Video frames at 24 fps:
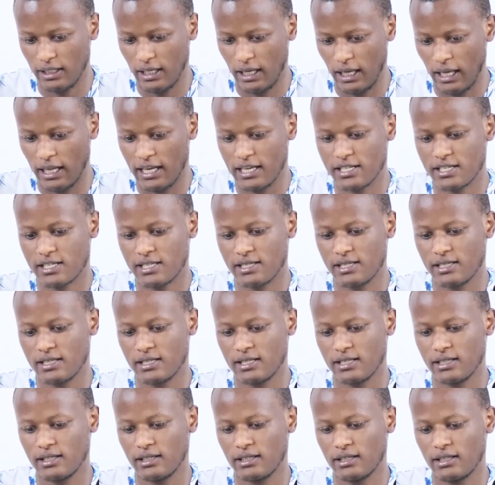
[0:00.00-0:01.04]
it is
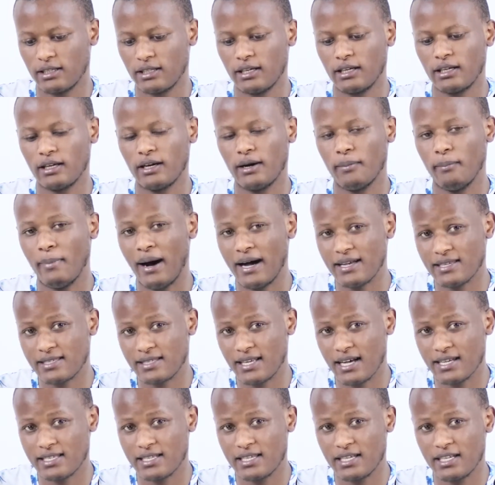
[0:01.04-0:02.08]

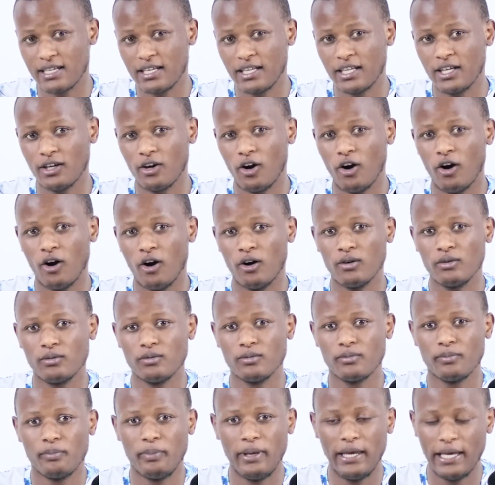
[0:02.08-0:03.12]
master's degree or
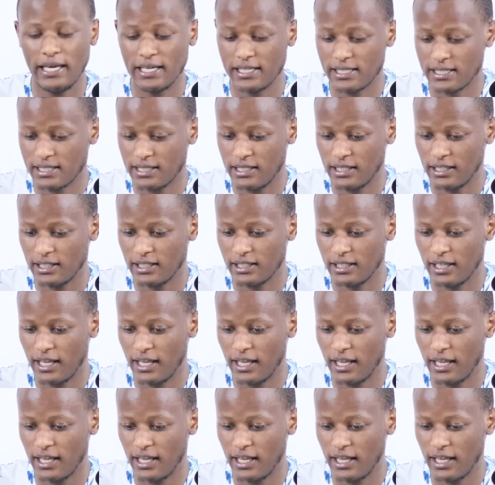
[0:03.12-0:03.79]
PhD.